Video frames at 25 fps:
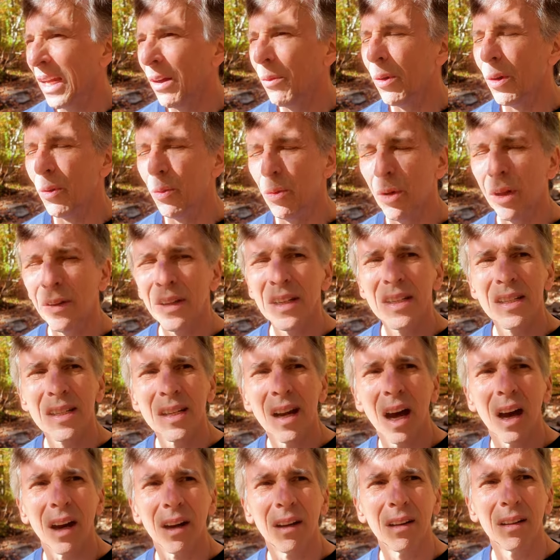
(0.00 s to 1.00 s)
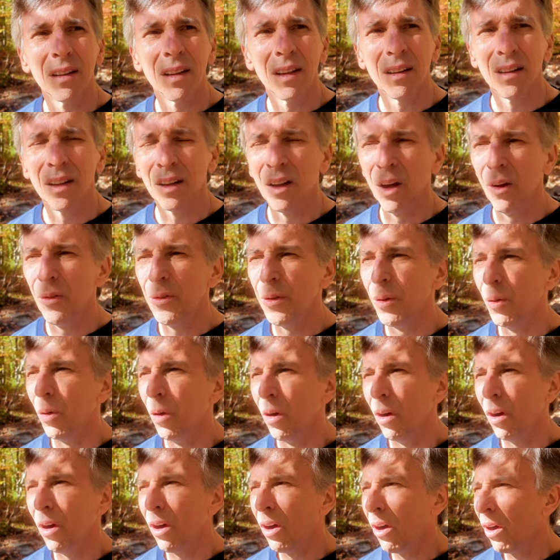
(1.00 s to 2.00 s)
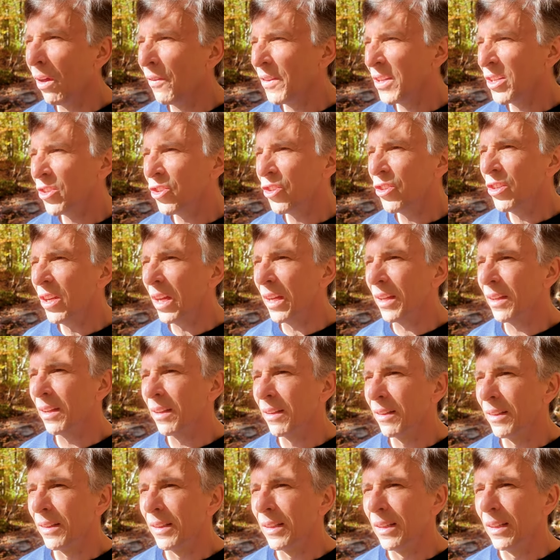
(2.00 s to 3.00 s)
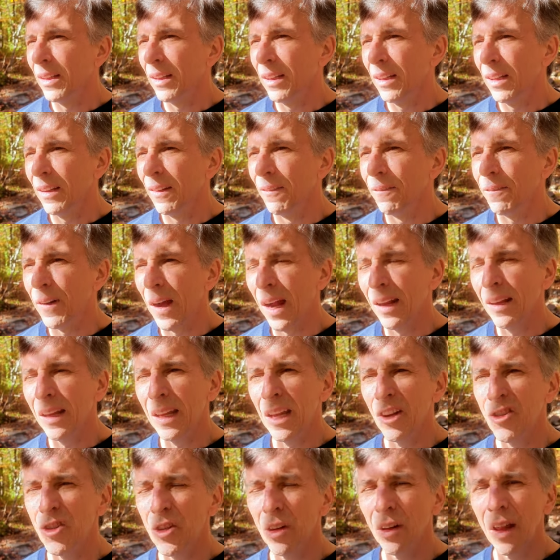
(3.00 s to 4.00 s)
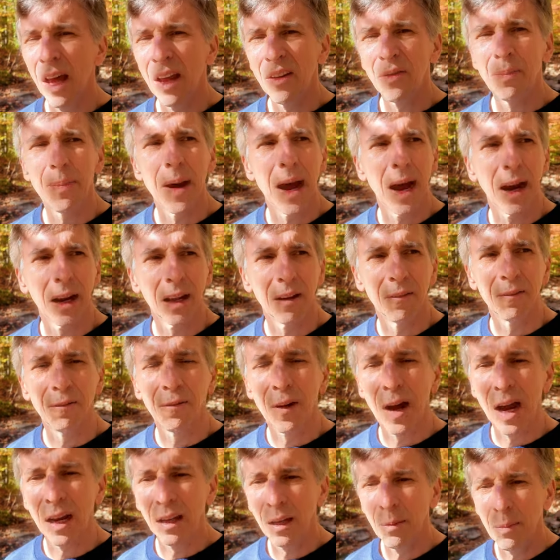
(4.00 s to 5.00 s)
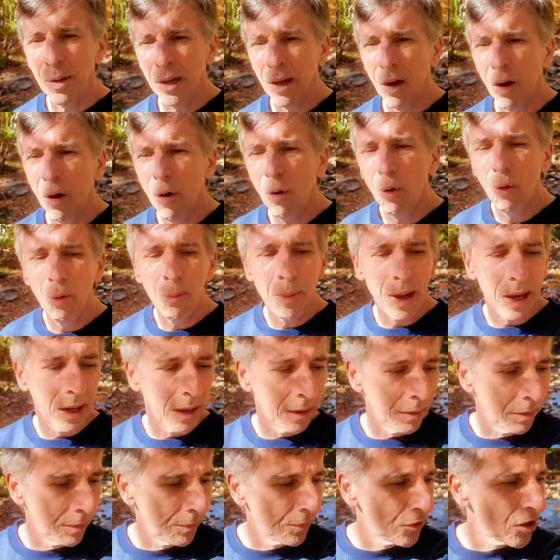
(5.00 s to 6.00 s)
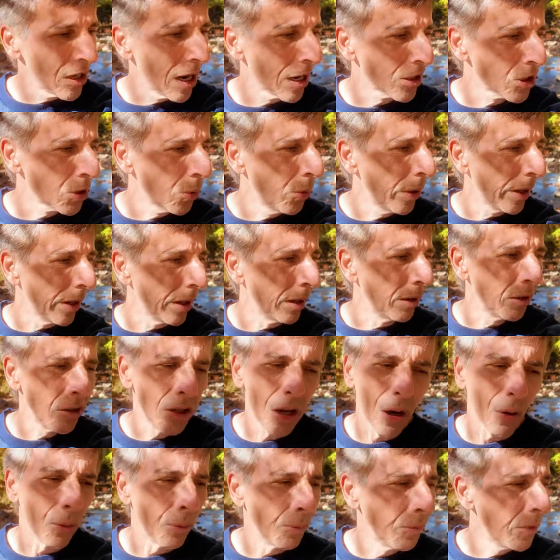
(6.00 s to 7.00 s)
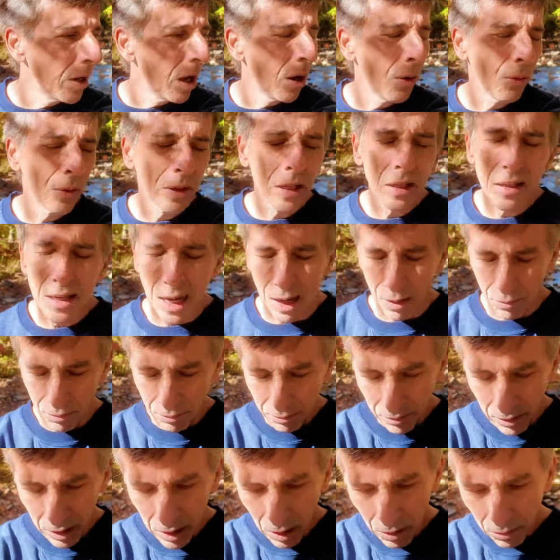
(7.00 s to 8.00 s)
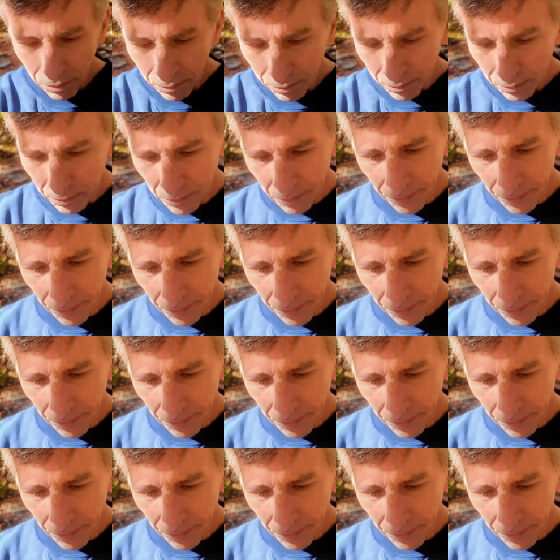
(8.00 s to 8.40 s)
it would really suck to go through all this shit and finally get your life back and finally be a whole man. Jack's quit it. No, get down, go.